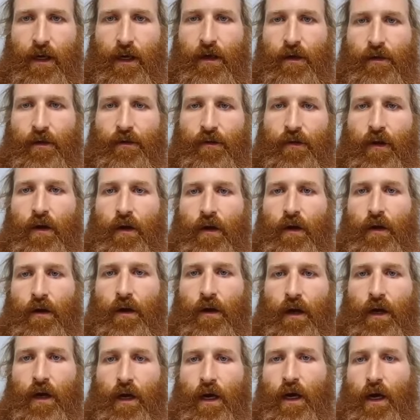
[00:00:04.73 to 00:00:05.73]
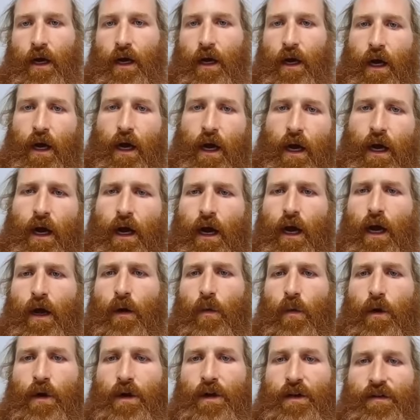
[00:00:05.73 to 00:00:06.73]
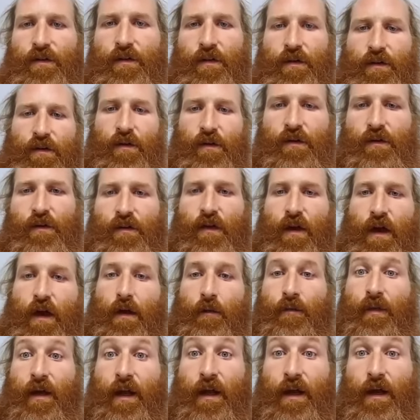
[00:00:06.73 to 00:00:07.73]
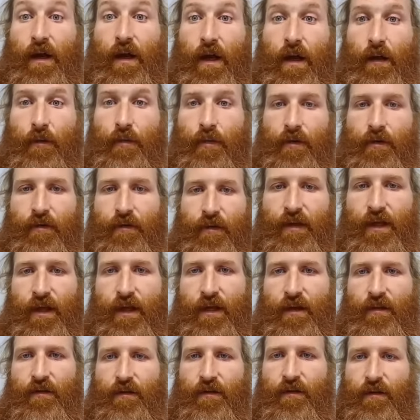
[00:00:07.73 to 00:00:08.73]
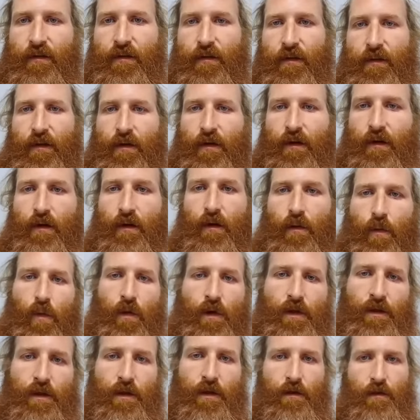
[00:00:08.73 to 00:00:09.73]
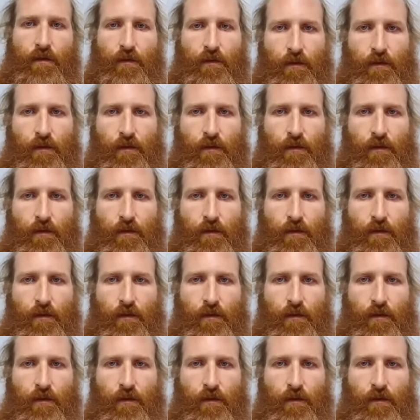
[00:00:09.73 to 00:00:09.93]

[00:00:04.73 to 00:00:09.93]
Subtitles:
So wanted to just update a couple of things with you,